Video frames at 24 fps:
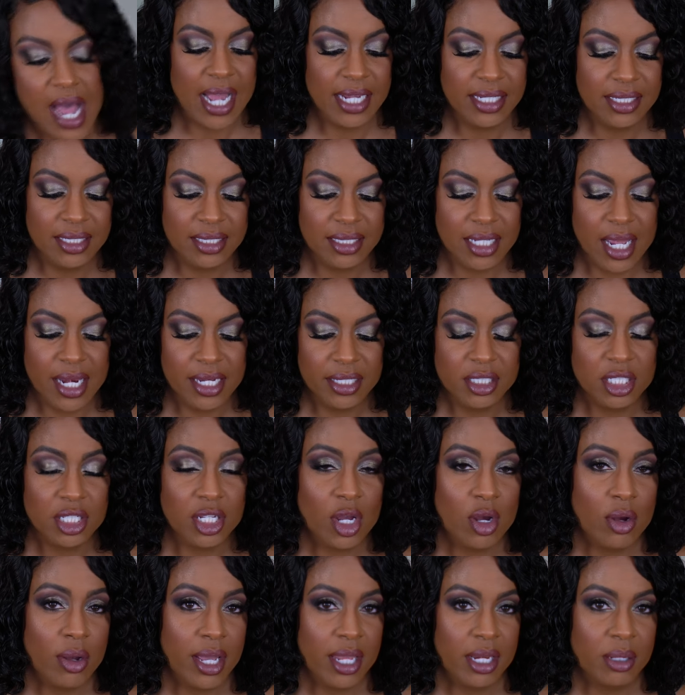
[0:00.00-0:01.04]
I decided to
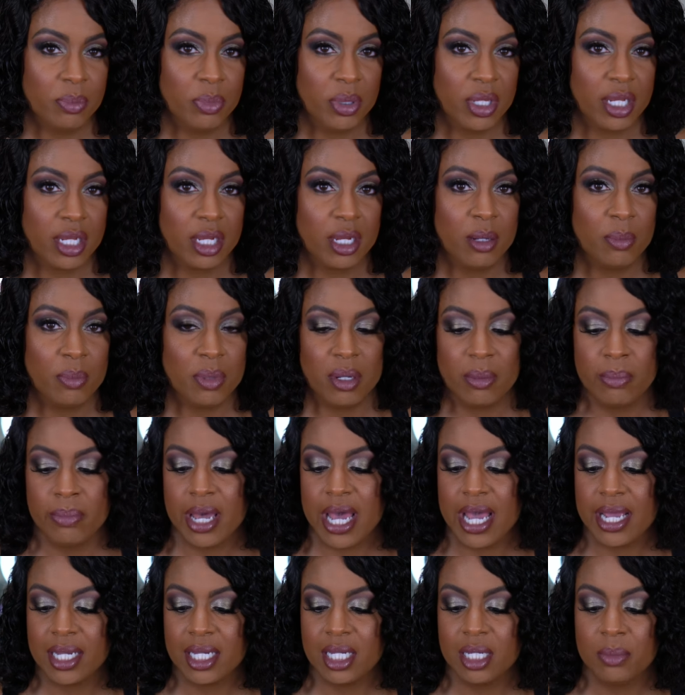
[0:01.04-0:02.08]
go ahead and pick up a
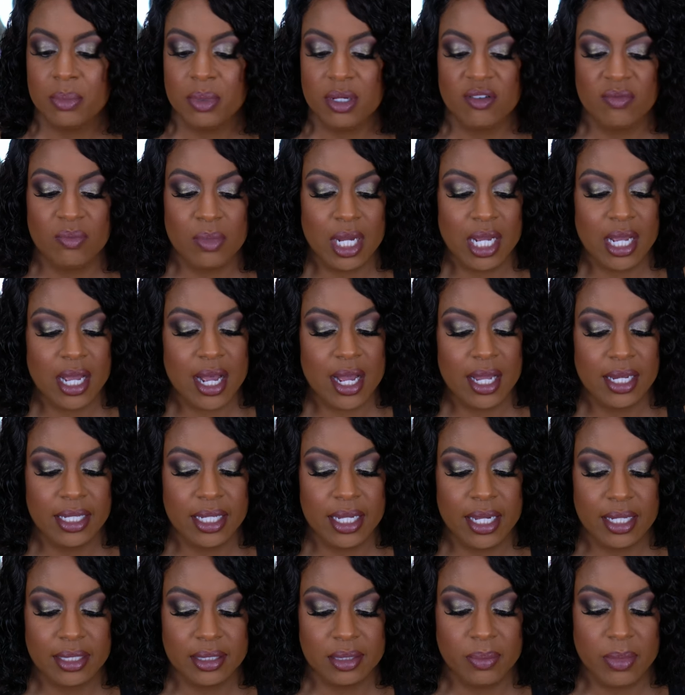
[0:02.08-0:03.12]
backup of my
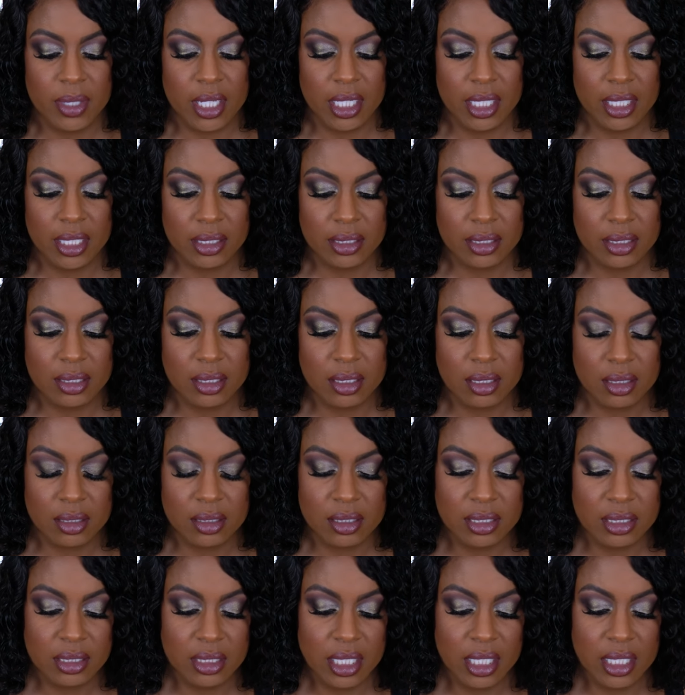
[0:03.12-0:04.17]
Kylie Cosmetics
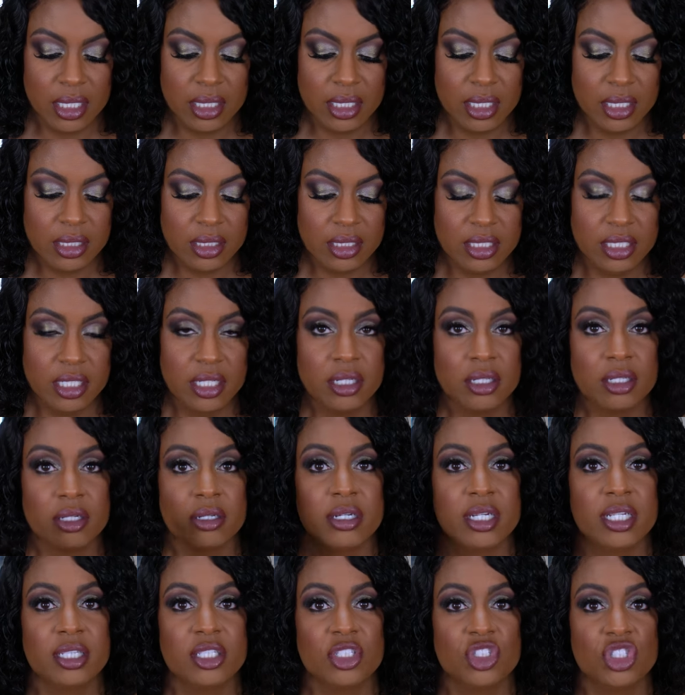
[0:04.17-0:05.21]
Skin
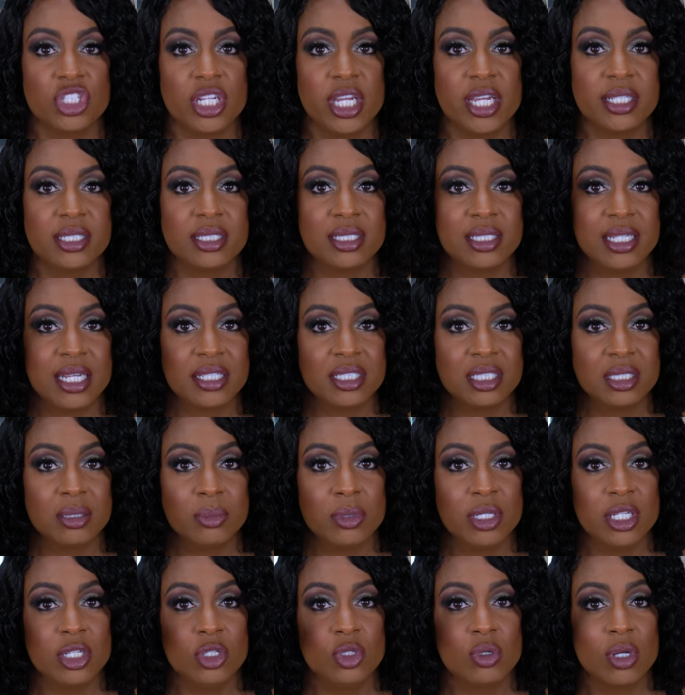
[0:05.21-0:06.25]
Concealer in the shade
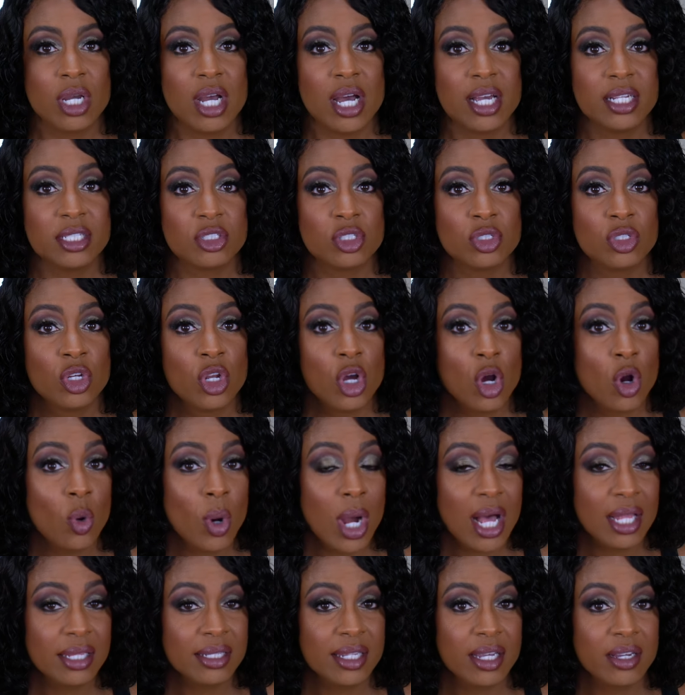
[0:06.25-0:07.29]
Sesame. You guys know
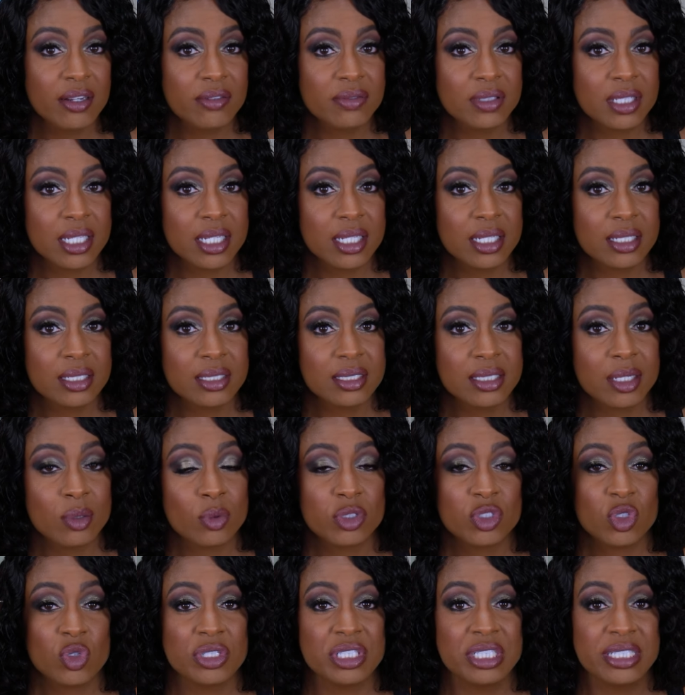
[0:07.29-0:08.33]
I love this. It
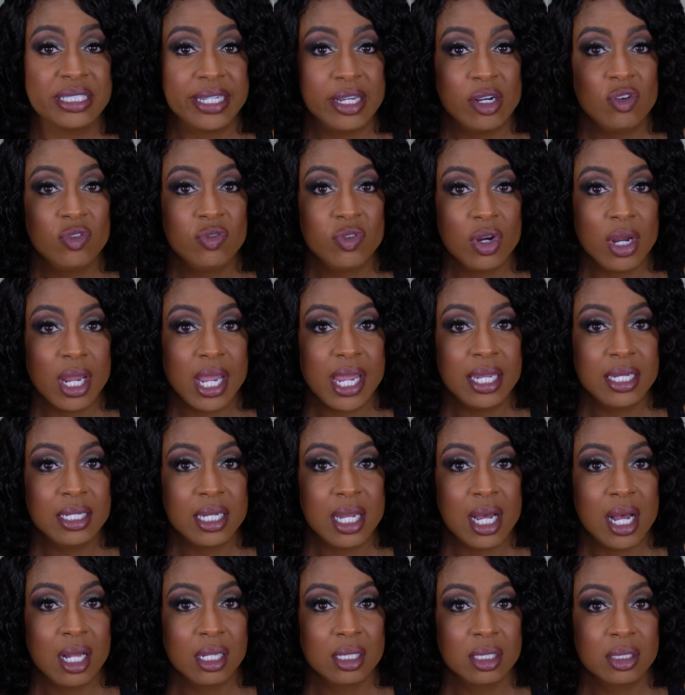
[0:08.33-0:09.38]
was on sale for
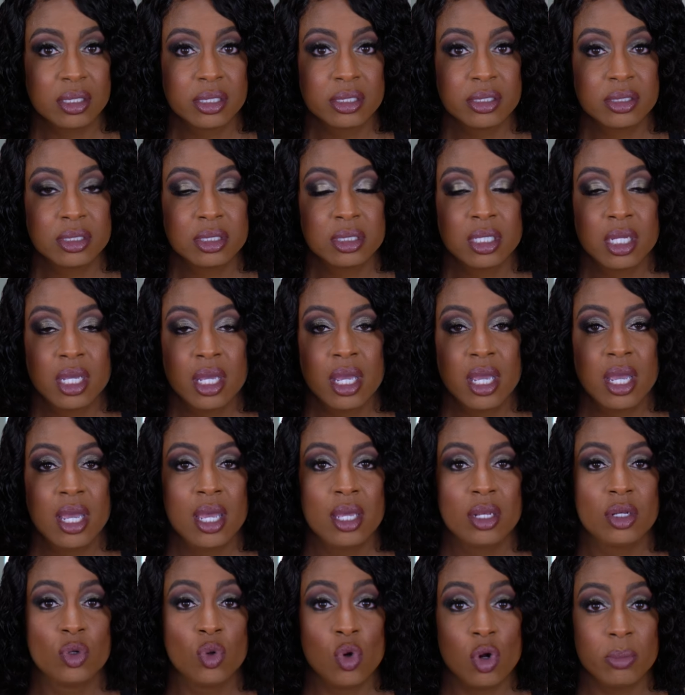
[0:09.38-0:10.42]
$8.
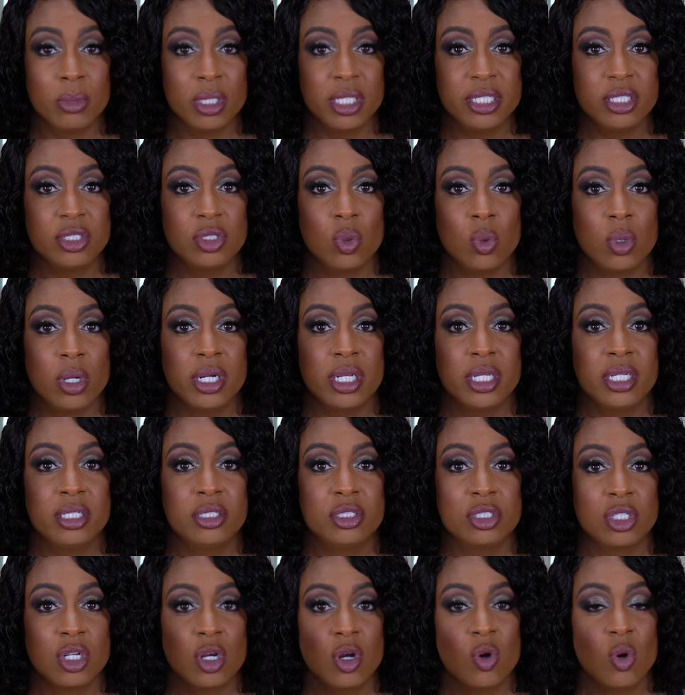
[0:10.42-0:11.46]
Normally $20,
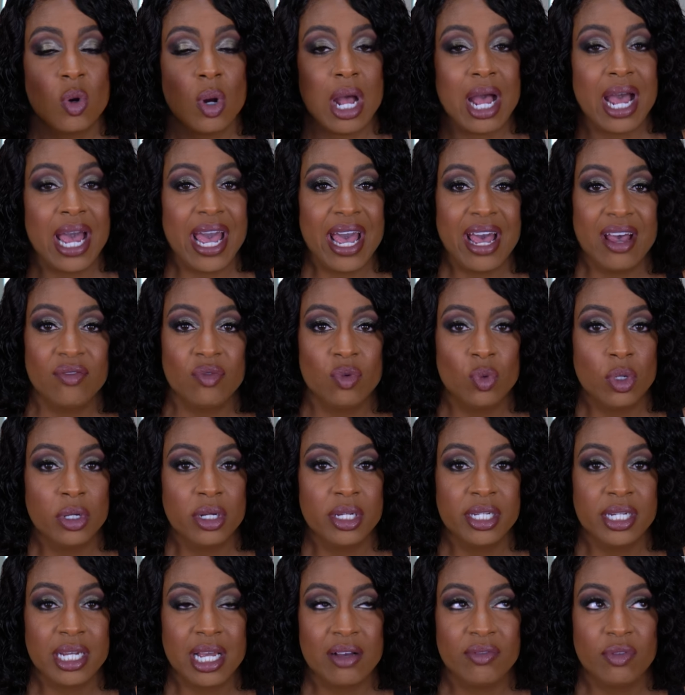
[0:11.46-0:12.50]
so I have
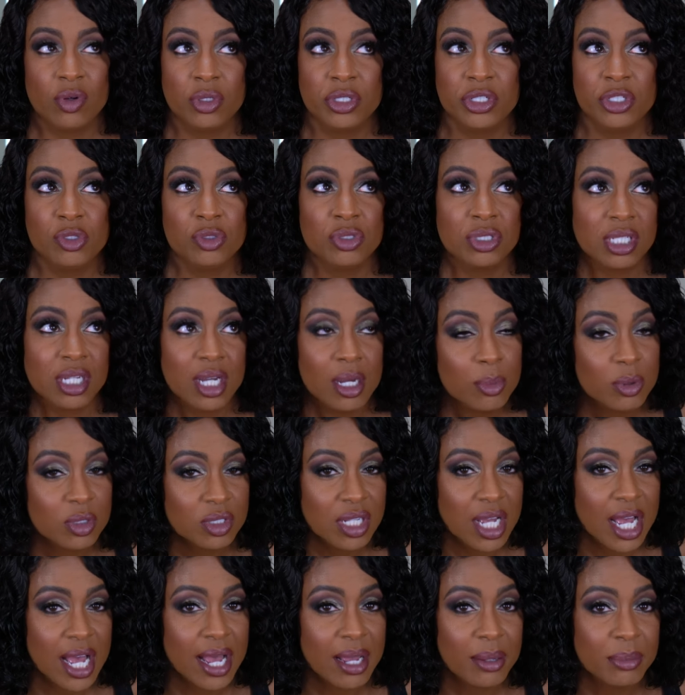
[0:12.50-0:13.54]
one. I've only used a couple
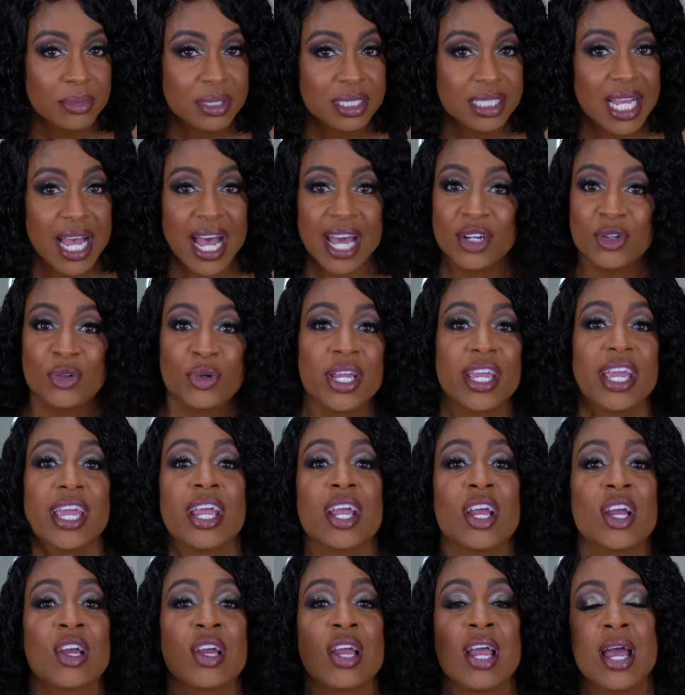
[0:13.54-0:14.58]
times. I don't
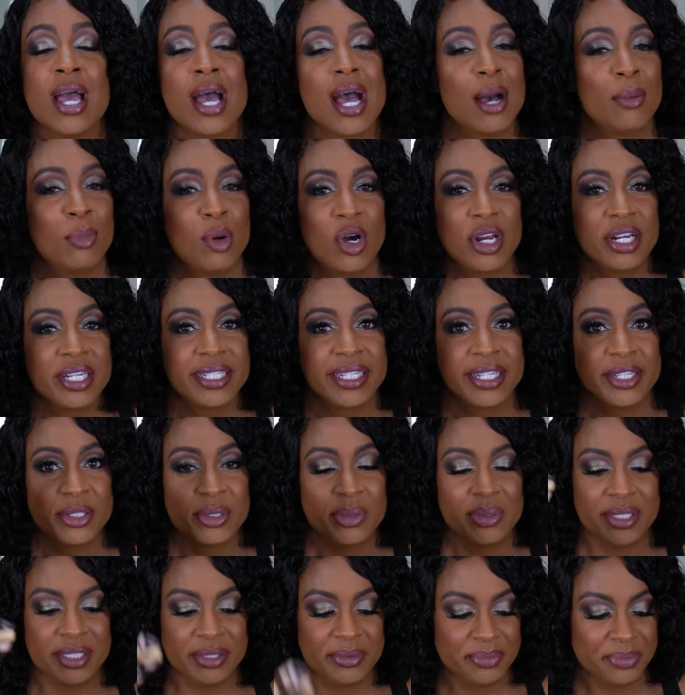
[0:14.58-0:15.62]
care. I bought another
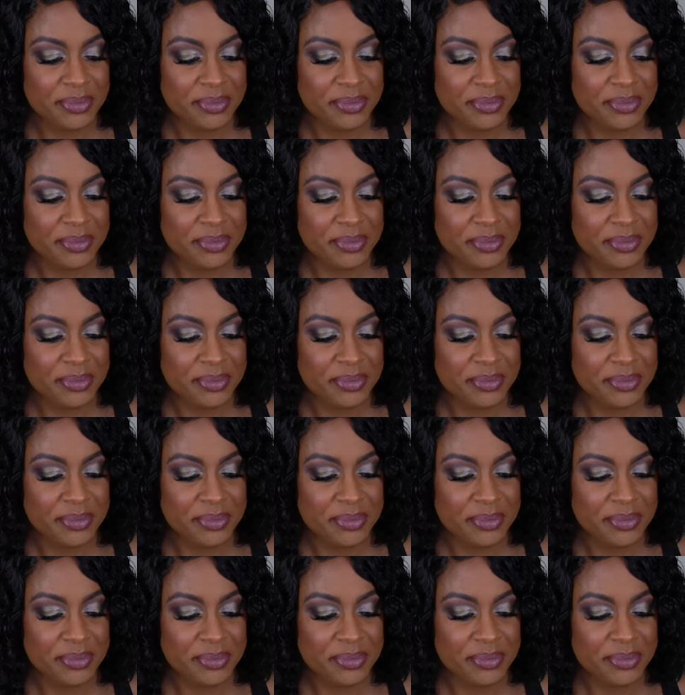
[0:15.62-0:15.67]
one.